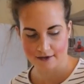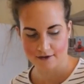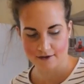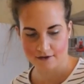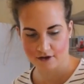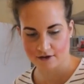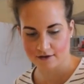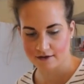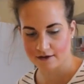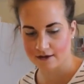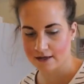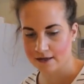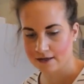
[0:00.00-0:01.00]
this, just
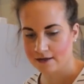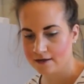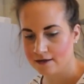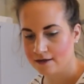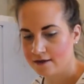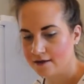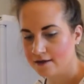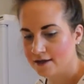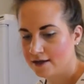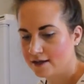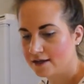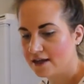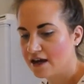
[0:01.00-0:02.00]
to
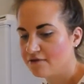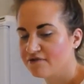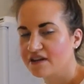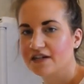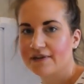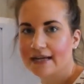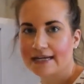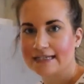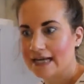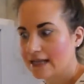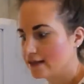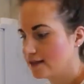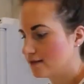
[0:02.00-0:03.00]
get rid of any
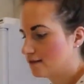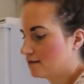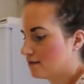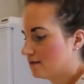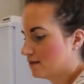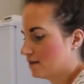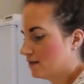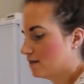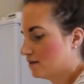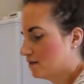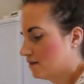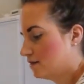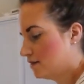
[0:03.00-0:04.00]
dents that I
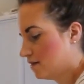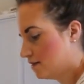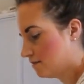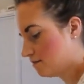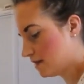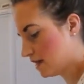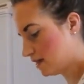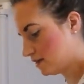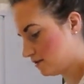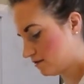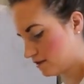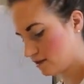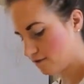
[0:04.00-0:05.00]
made
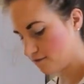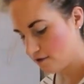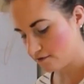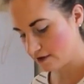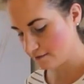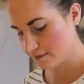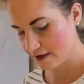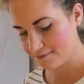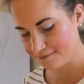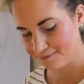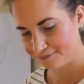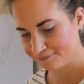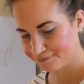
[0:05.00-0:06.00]
using the rolling pin.
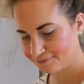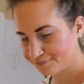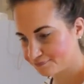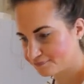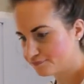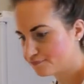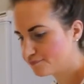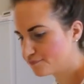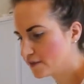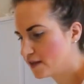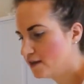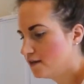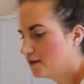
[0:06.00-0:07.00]

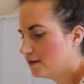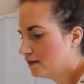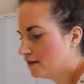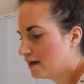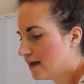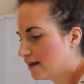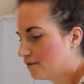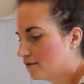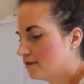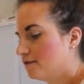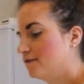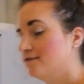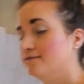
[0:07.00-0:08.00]
Now,
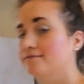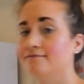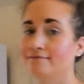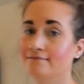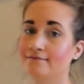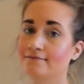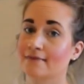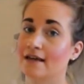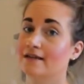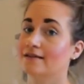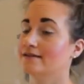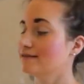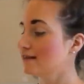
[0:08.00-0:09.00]

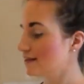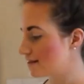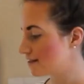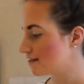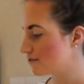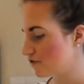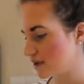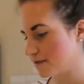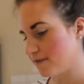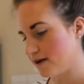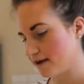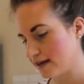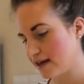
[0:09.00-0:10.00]
this is the tricky
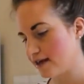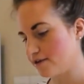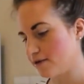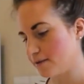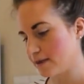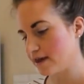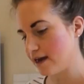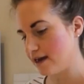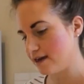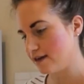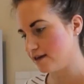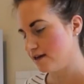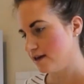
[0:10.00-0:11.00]
part, getting on the
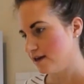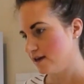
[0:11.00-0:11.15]
cake.